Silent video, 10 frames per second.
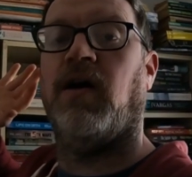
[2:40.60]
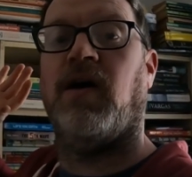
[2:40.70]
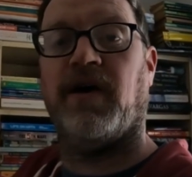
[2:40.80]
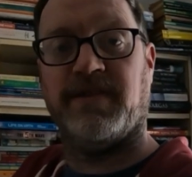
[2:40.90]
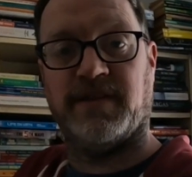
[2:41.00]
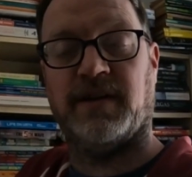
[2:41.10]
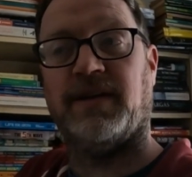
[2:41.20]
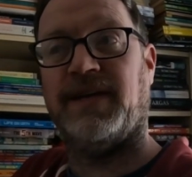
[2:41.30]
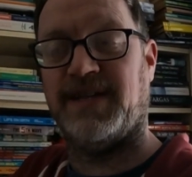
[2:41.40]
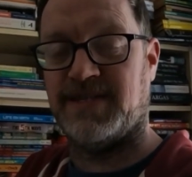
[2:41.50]
either
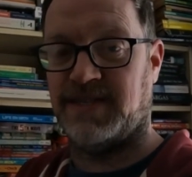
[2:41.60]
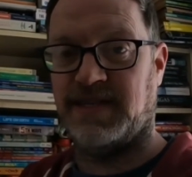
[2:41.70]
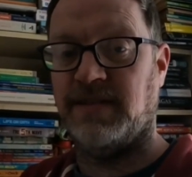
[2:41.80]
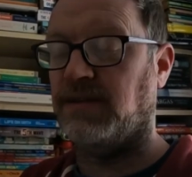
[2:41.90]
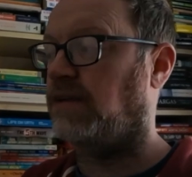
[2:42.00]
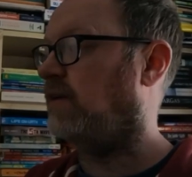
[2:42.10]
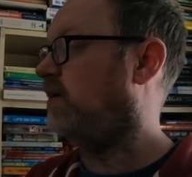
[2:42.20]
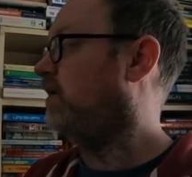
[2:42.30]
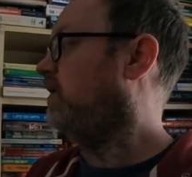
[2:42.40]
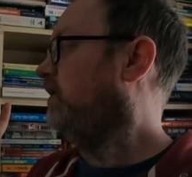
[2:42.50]
listed,
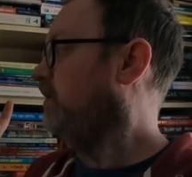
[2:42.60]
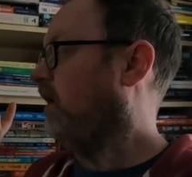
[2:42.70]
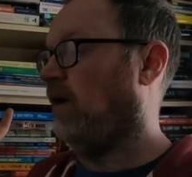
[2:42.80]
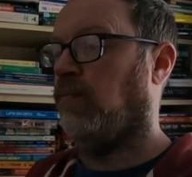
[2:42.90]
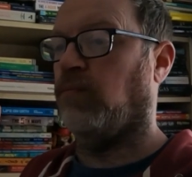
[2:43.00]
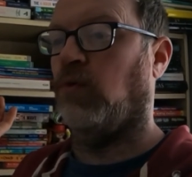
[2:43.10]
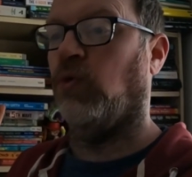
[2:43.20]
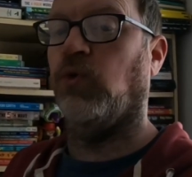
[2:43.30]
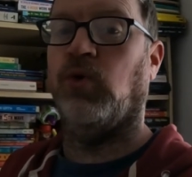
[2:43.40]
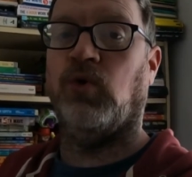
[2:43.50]

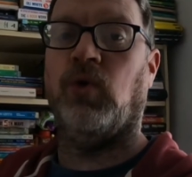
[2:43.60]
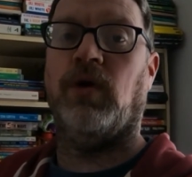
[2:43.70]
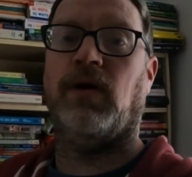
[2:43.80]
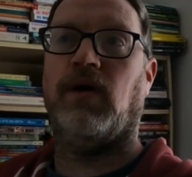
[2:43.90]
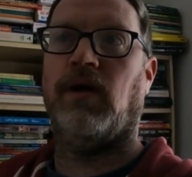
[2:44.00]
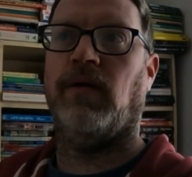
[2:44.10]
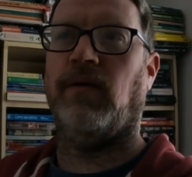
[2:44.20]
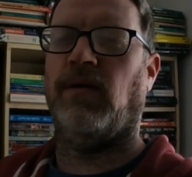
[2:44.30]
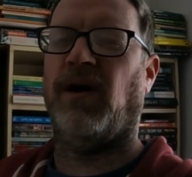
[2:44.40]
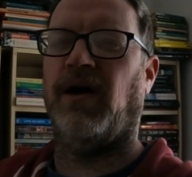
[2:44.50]
or
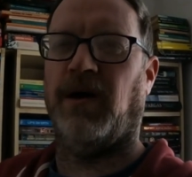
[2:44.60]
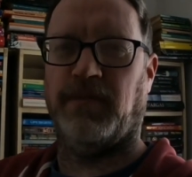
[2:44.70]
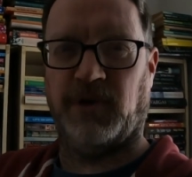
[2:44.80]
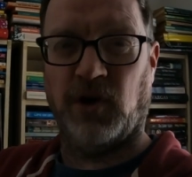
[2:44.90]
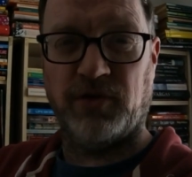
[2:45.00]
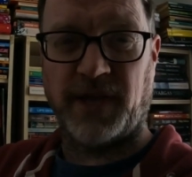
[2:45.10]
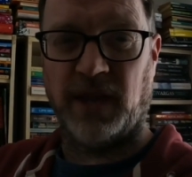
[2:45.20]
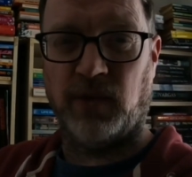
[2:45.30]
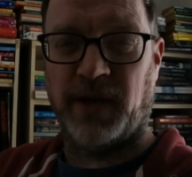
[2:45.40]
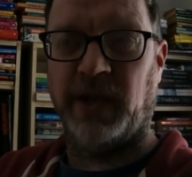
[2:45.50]
up the loft out of
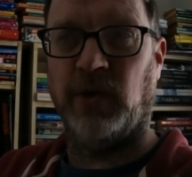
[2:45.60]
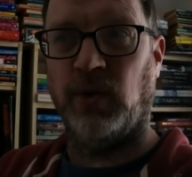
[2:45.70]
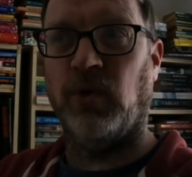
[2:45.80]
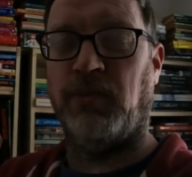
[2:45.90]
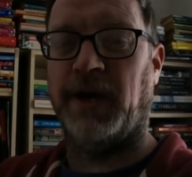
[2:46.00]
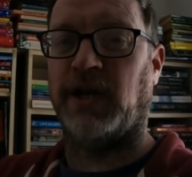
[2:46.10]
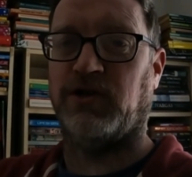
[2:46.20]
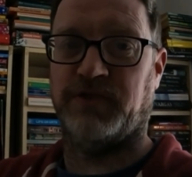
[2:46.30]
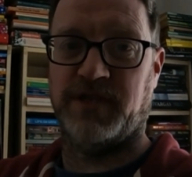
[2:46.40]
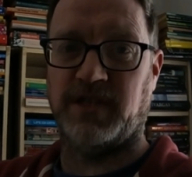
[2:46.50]
the way, or back
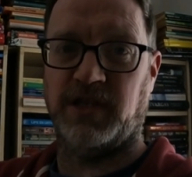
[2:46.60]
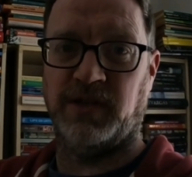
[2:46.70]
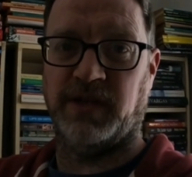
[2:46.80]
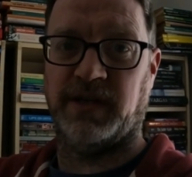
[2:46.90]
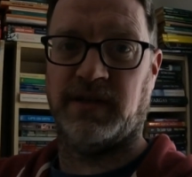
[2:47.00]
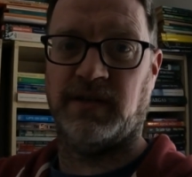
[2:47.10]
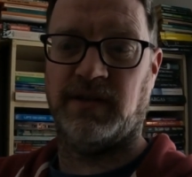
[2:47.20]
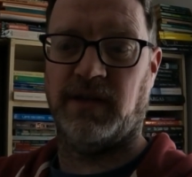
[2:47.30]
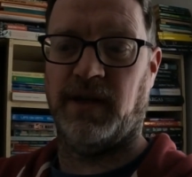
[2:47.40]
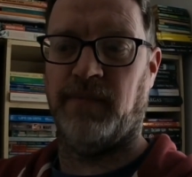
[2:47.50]
over to the unit,
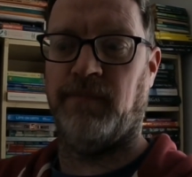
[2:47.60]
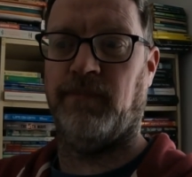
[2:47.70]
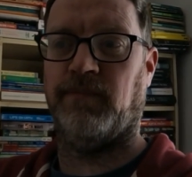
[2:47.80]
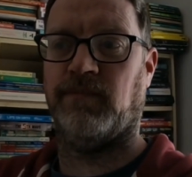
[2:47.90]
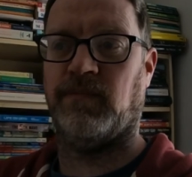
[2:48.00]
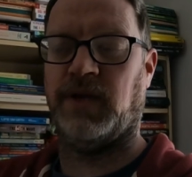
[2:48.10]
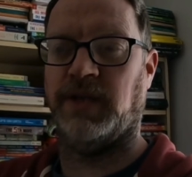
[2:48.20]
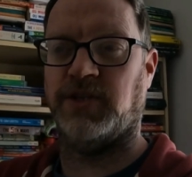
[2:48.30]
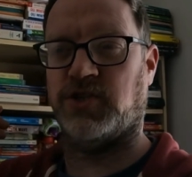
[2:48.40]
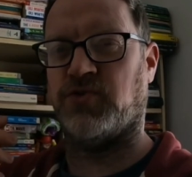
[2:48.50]
and
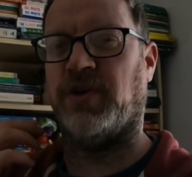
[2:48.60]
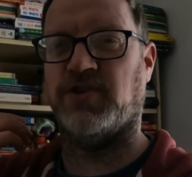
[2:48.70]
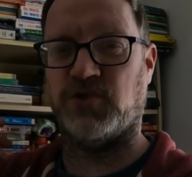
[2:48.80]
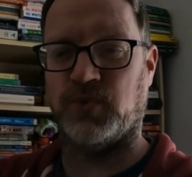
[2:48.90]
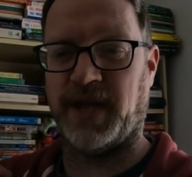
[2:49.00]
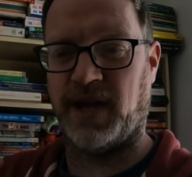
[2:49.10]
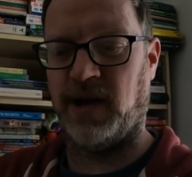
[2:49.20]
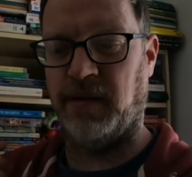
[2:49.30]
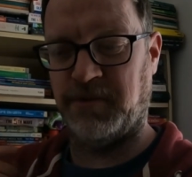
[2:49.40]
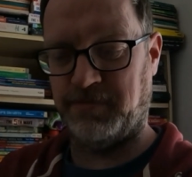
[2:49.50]
just try and sort it out
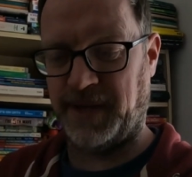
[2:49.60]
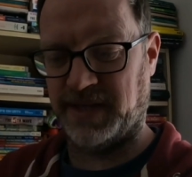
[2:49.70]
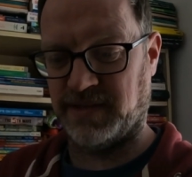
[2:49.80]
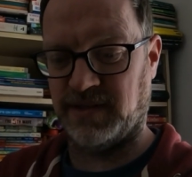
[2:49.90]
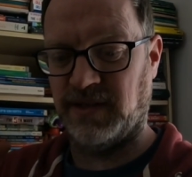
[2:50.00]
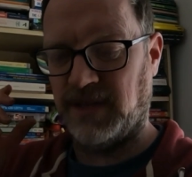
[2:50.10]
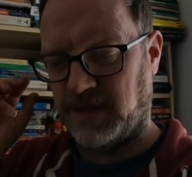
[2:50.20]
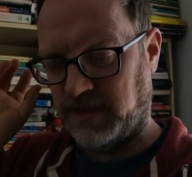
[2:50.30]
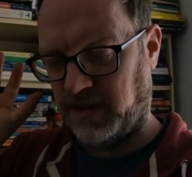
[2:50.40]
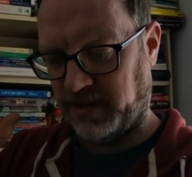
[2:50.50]
a bit better.
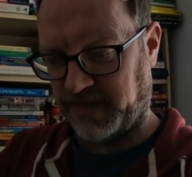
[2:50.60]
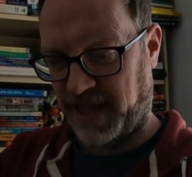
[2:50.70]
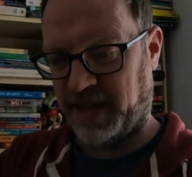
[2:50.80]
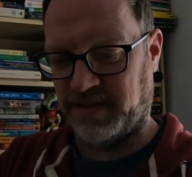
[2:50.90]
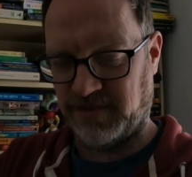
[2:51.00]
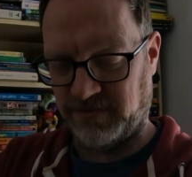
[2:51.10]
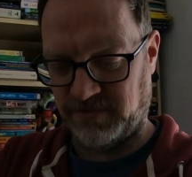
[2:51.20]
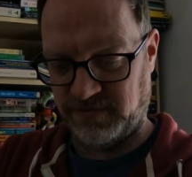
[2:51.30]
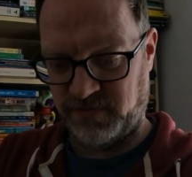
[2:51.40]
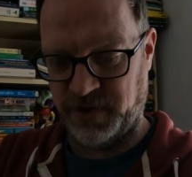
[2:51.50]
Like that,
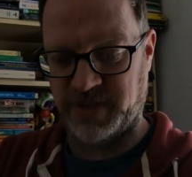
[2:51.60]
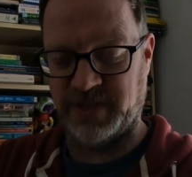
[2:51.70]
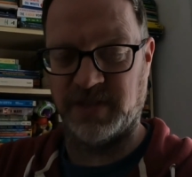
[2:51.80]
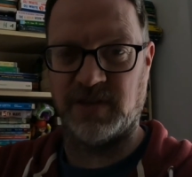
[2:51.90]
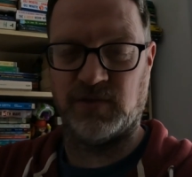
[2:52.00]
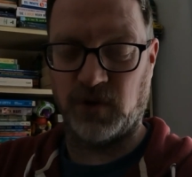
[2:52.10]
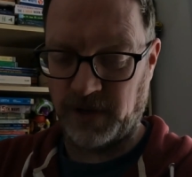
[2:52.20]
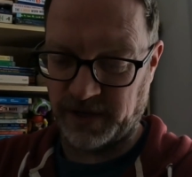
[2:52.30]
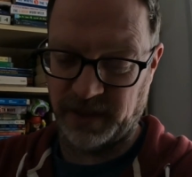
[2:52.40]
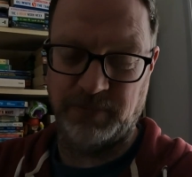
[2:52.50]
for instance, I've got
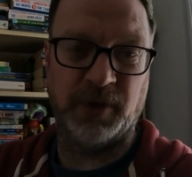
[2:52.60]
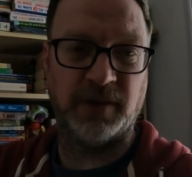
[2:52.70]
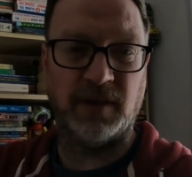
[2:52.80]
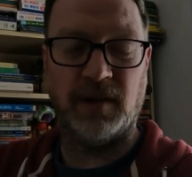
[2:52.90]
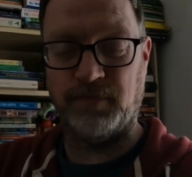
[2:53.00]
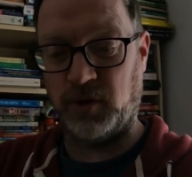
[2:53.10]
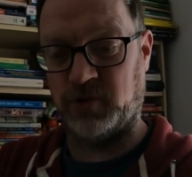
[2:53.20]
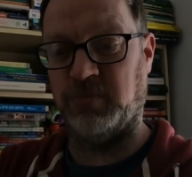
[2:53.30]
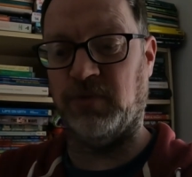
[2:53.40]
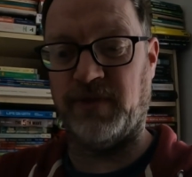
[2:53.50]
like at the
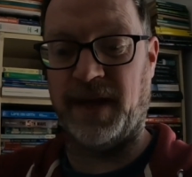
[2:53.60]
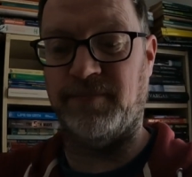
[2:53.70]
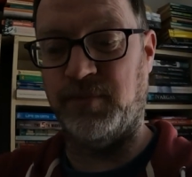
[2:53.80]
bottom of that